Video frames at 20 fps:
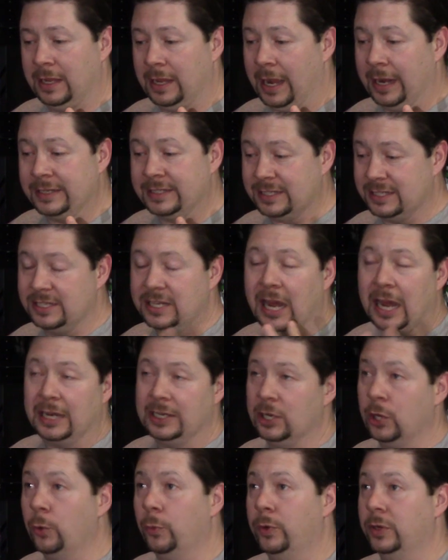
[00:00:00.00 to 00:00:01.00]
I did
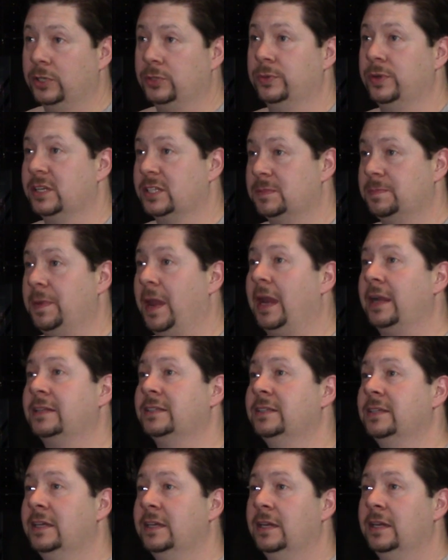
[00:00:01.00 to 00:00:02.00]
not know what to
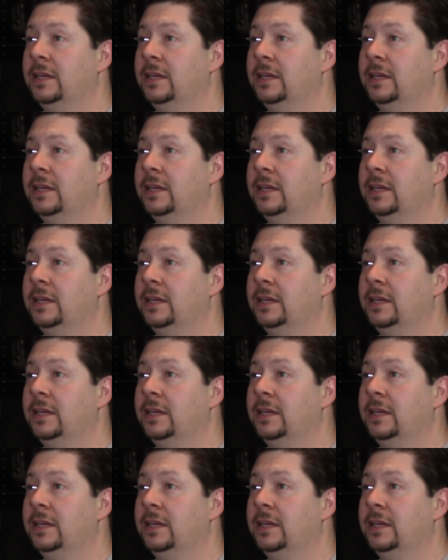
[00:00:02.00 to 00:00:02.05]
expect.